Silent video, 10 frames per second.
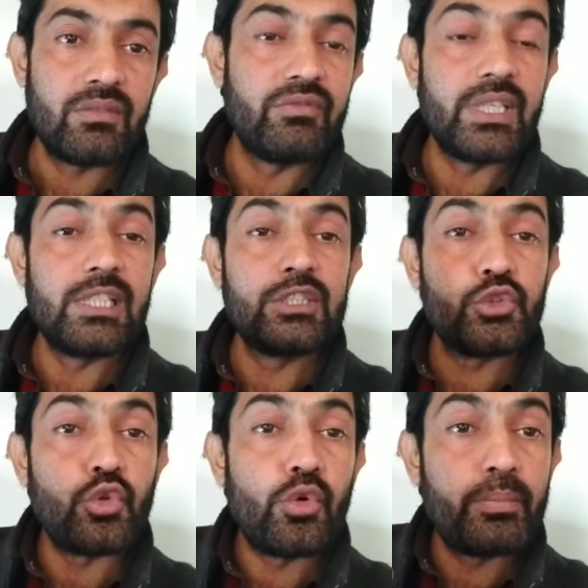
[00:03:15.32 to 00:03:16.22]
will
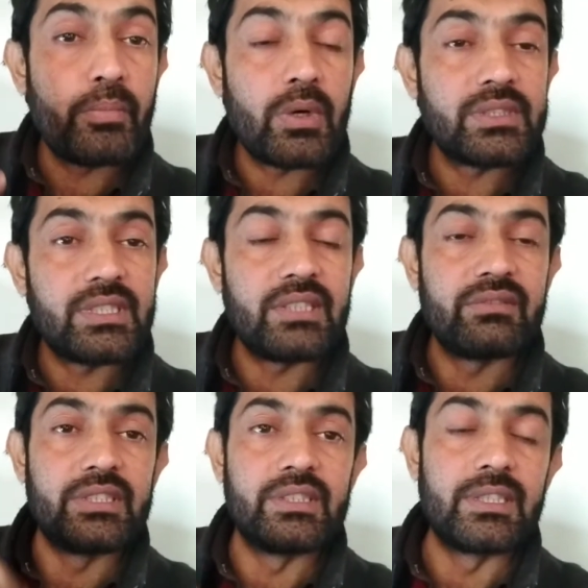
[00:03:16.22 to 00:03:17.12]
show positive
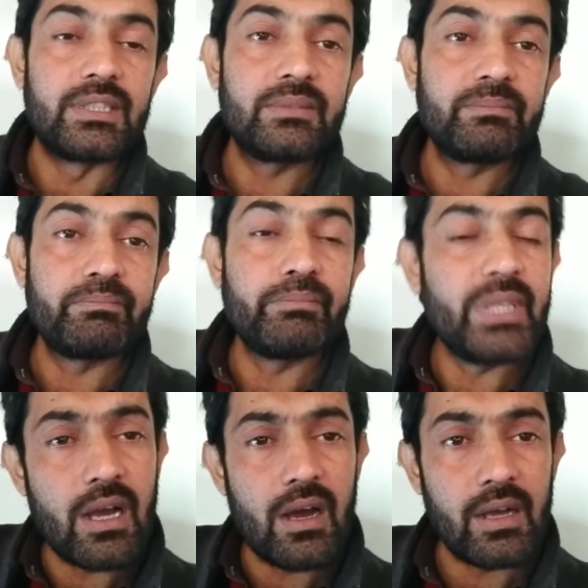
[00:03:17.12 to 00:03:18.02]
result,
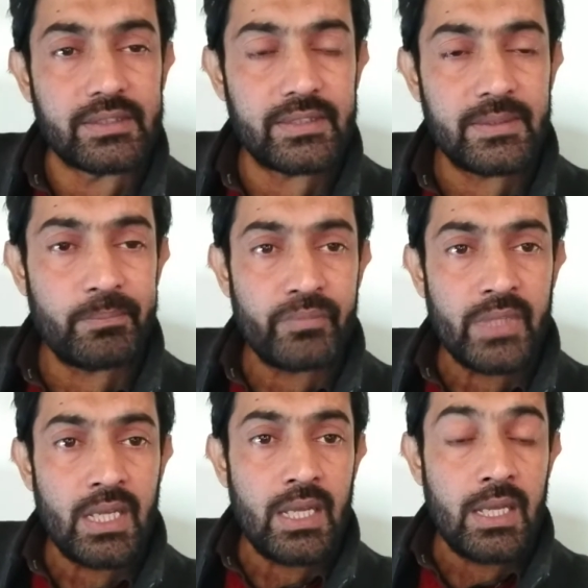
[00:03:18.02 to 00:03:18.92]
because
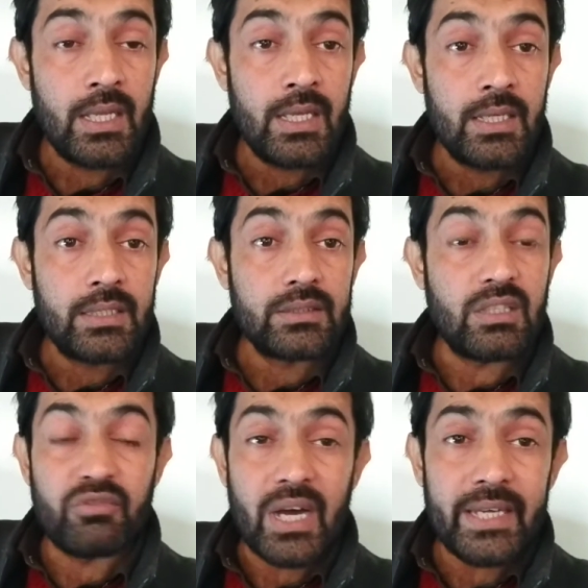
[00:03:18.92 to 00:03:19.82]
the
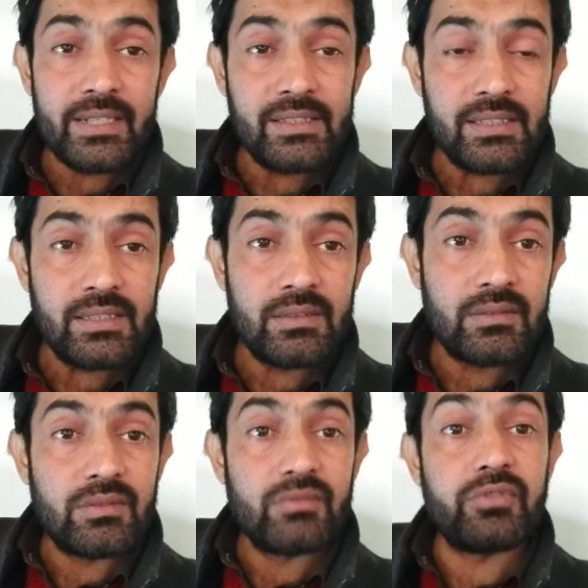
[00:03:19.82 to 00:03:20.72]
virus
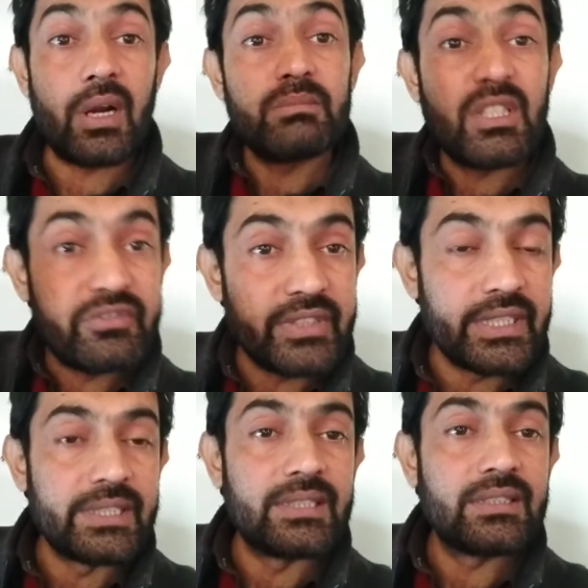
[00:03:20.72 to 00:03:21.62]
from the
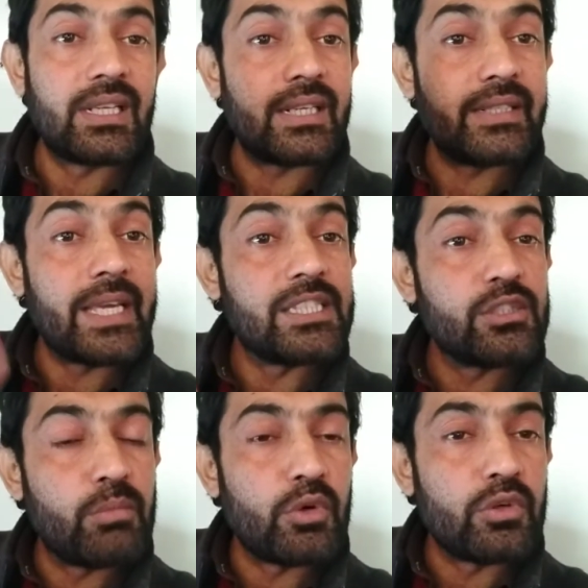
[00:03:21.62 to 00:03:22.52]
field contains
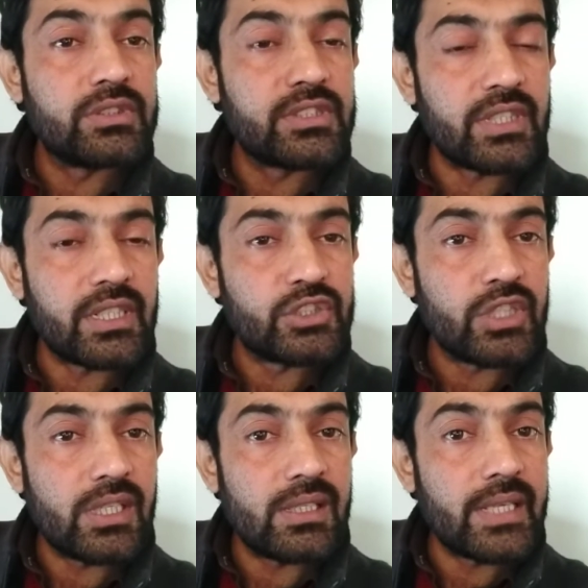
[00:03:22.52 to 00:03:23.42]
both
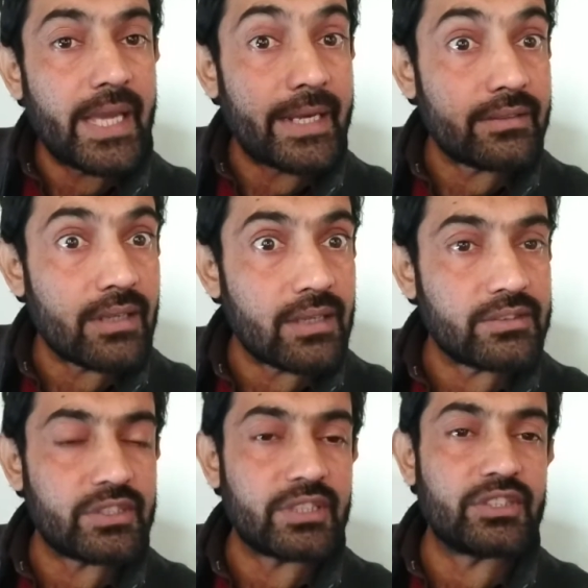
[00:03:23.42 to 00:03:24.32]
structural and
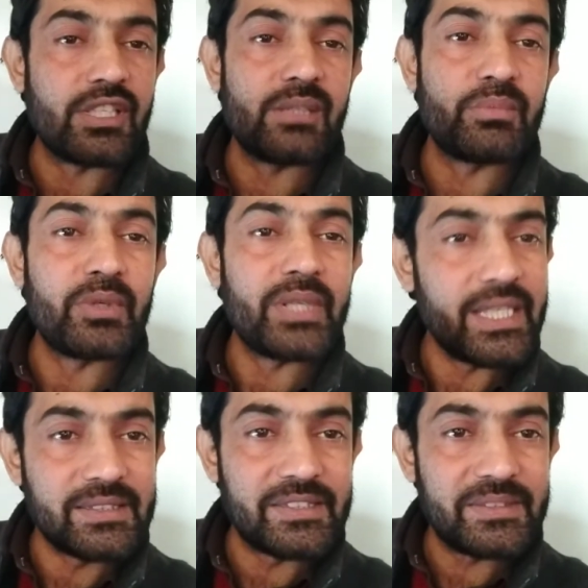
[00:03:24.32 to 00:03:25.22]
non-structural
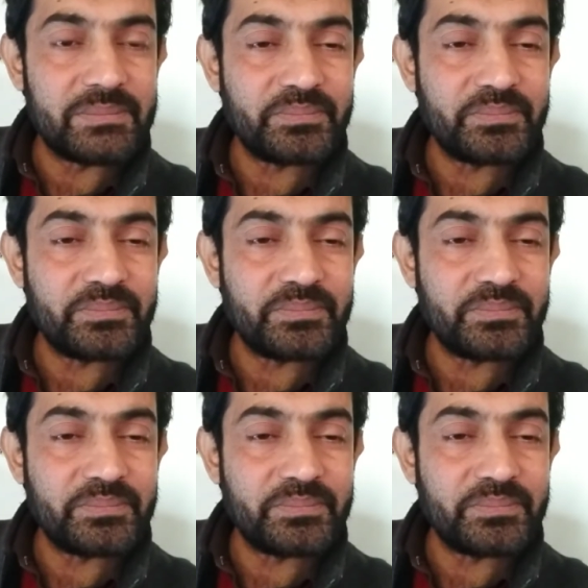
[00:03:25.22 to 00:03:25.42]
proteins,